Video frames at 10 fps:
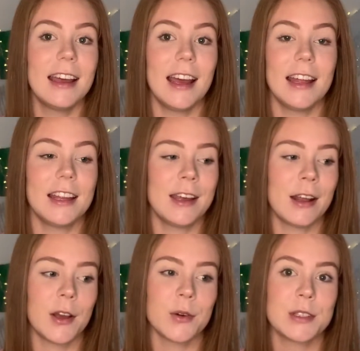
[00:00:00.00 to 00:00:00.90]
And then I
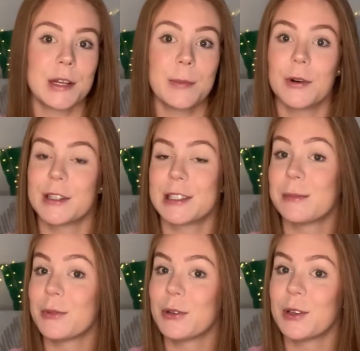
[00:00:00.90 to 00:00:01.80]
also bought some
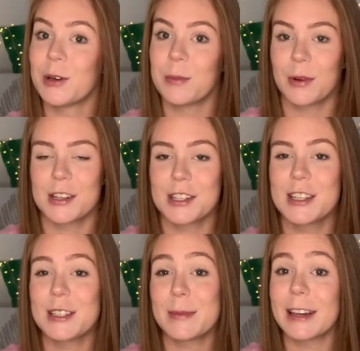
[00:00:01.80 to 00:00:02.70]
more
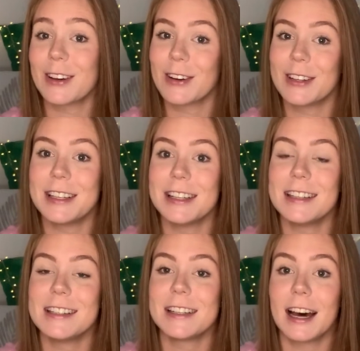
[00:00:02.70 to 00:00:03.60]
brushes
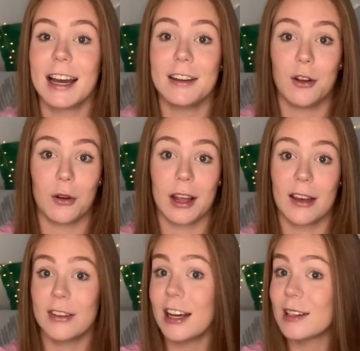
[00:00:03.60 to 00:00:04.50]
because I don't have
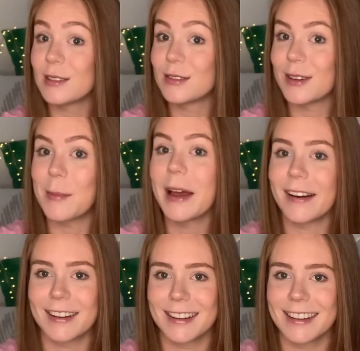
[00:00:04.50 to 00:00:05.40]
enough,
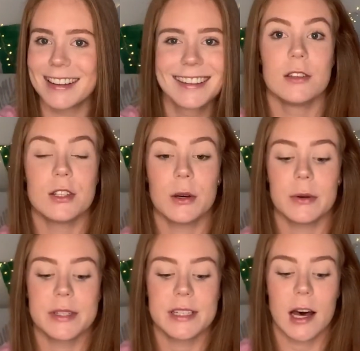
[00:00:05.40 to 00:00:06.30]
apparently. So I'll
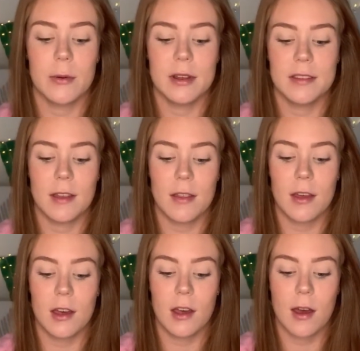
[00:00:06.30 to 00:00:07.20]
start with
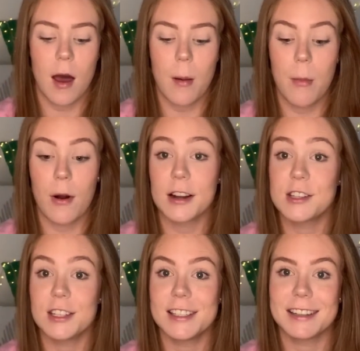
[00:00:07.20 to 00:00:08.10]
the
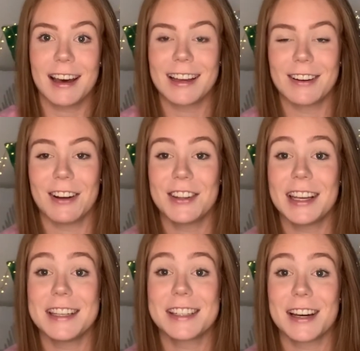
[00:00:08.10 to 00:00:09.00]
brushes I got.
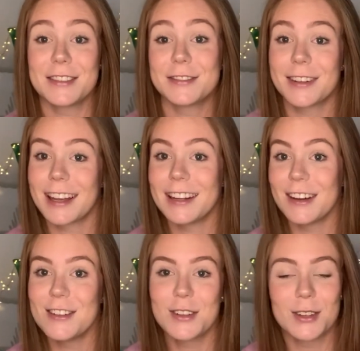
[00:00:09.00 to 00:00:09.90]
These are freaking
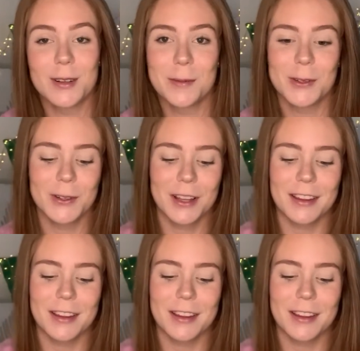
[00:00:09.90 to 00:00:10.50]
adorable.